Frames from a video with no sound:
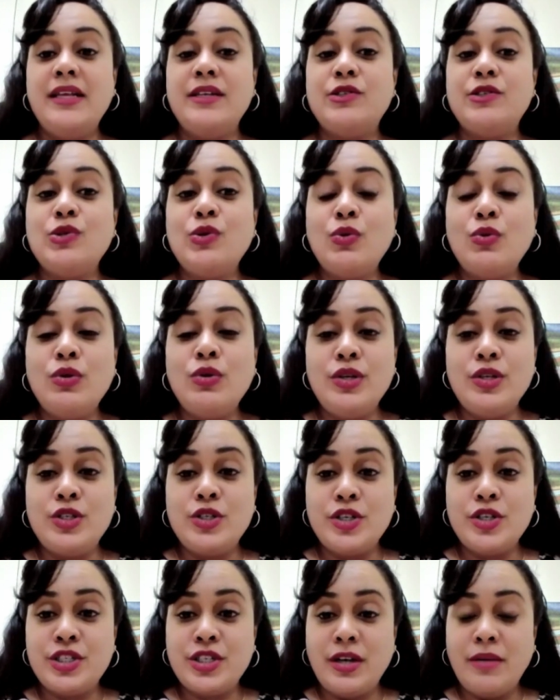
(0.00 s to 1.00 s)
The school
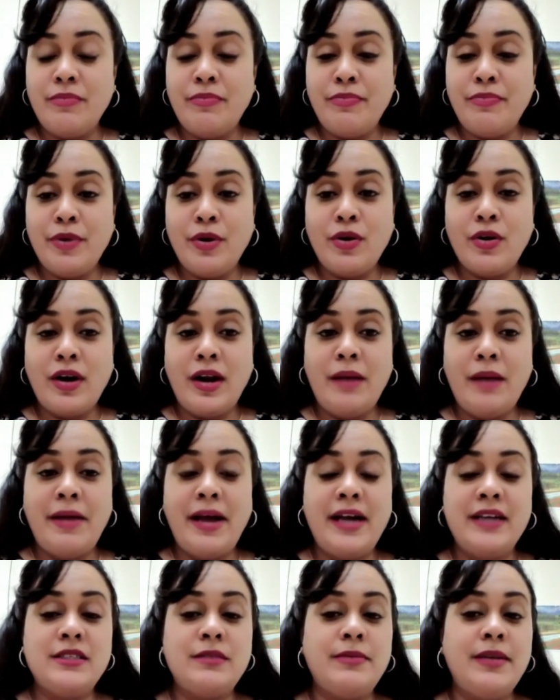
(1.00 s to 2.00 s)
nutrition program
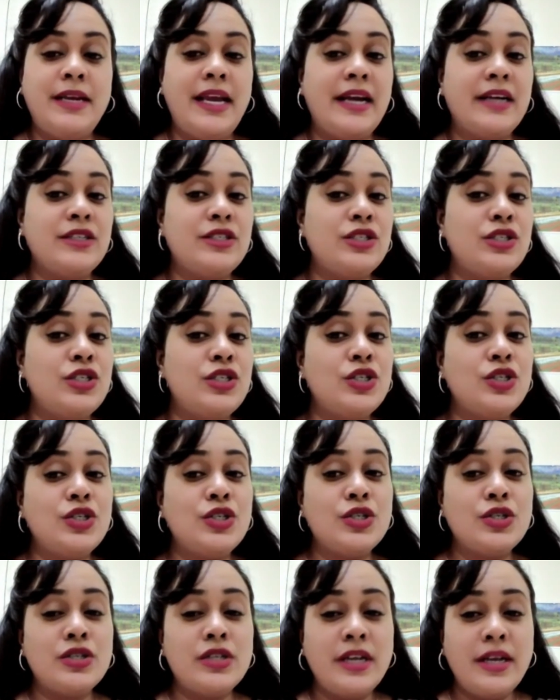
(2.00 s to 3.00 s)
has been
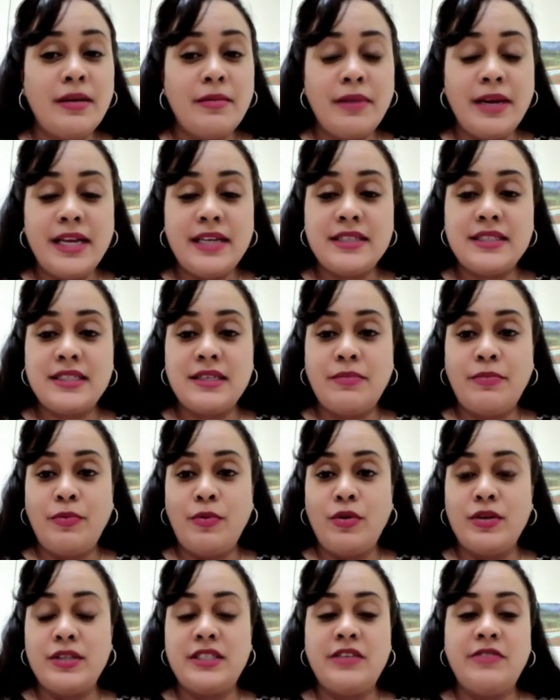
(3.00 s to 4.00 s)
extremely
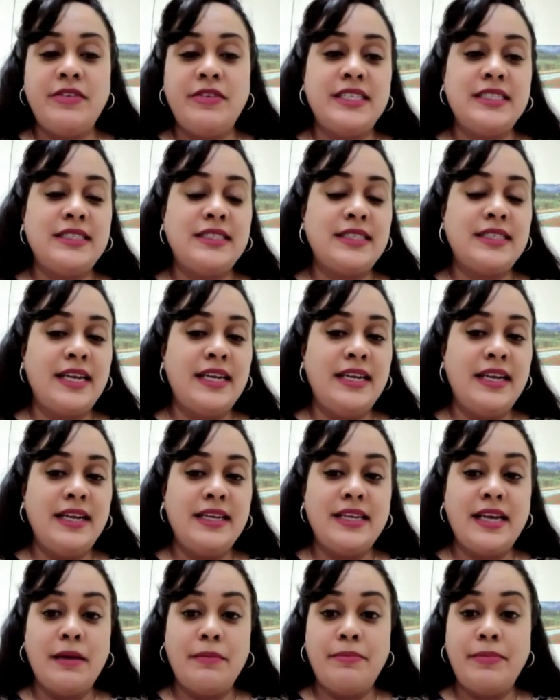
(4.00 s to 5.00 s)
supportive in
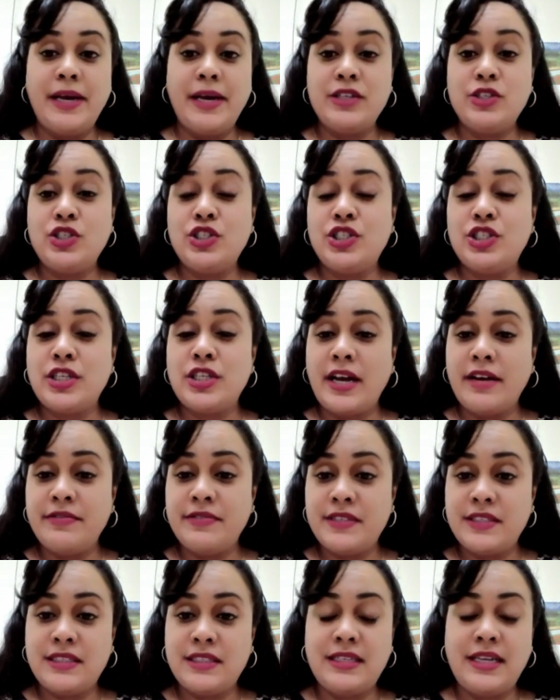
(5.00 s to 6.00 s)
sending their best
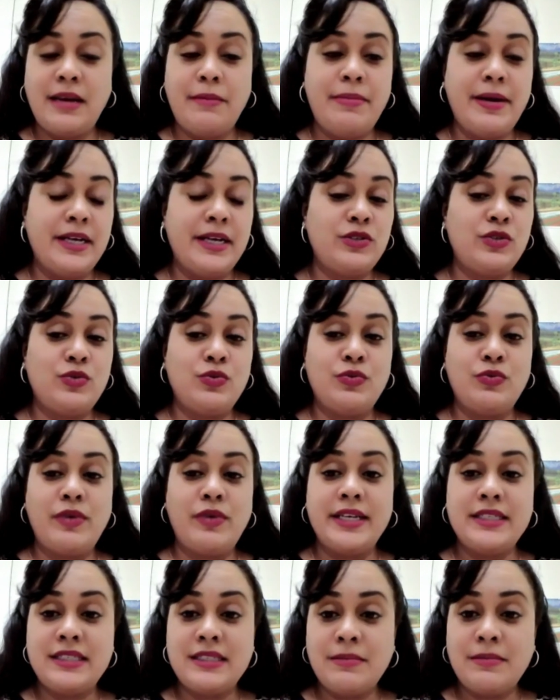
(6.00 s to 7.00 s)
chefs, their best
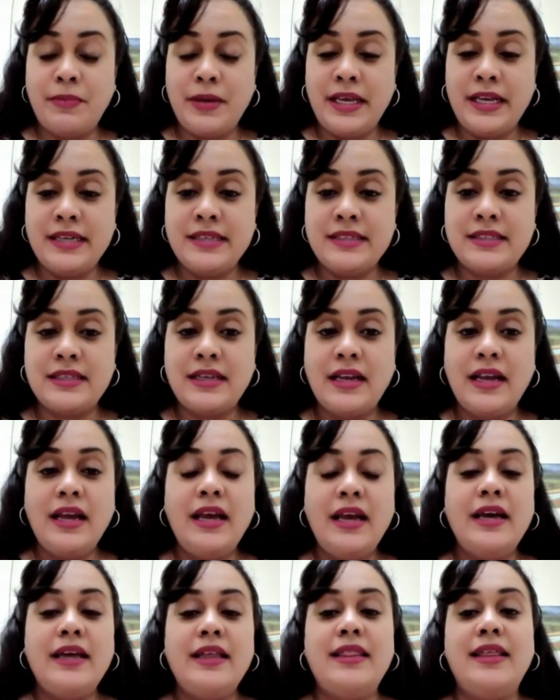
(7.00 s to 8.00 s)
recipes
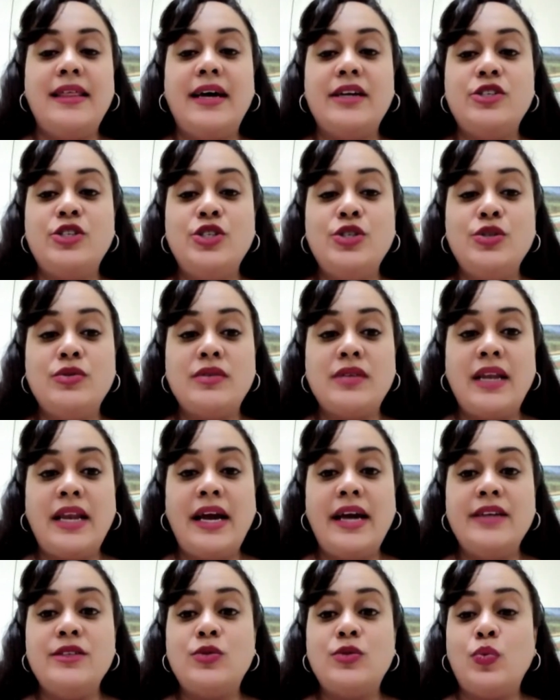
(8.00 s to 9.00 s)
that
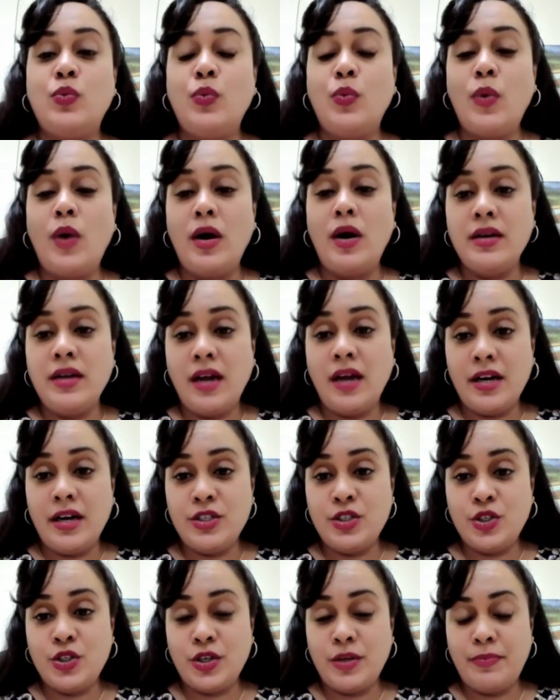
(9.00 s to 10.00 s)
utilize one
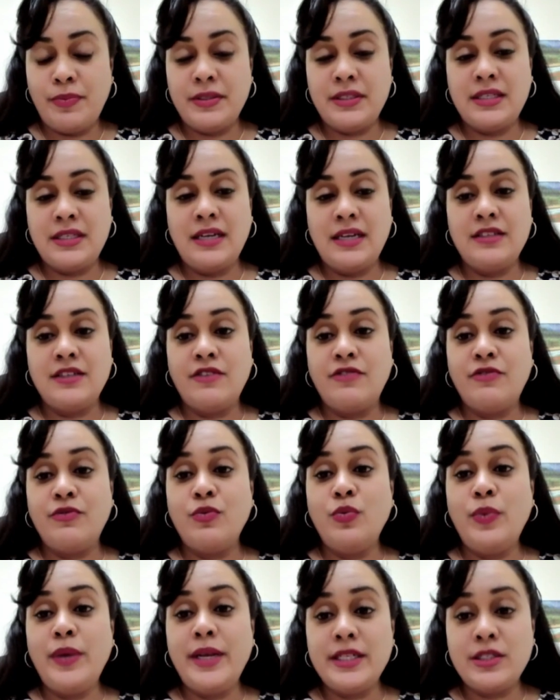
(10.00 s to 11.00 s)
hundred percent of
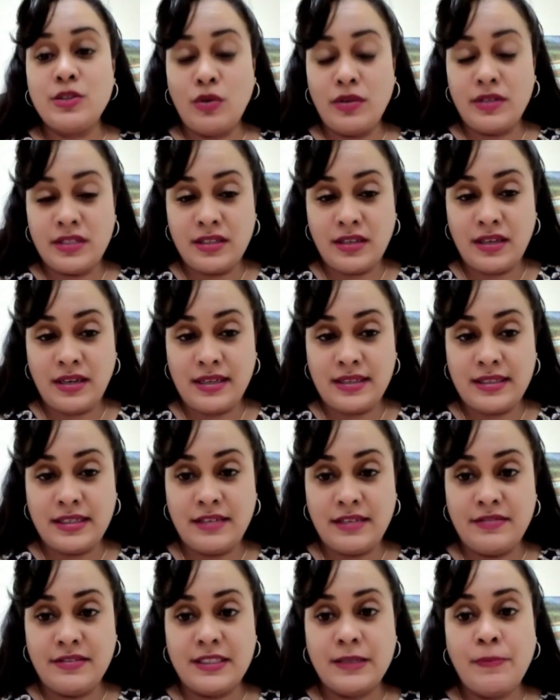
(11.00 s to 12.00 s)
wheat
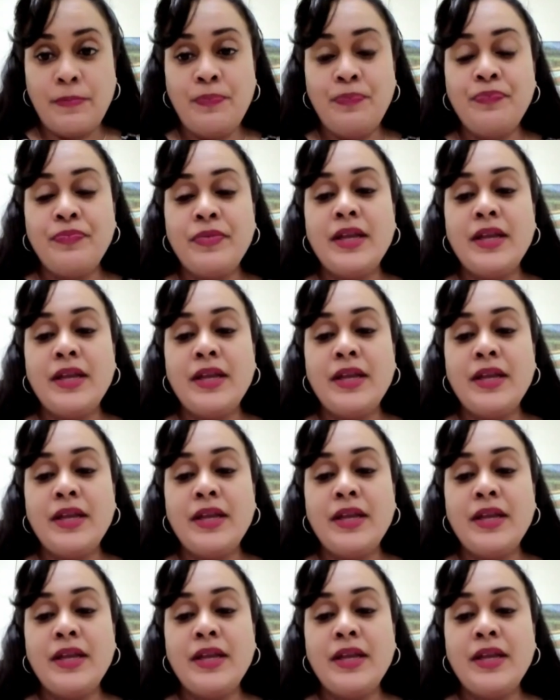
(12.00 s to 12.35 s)
alternatives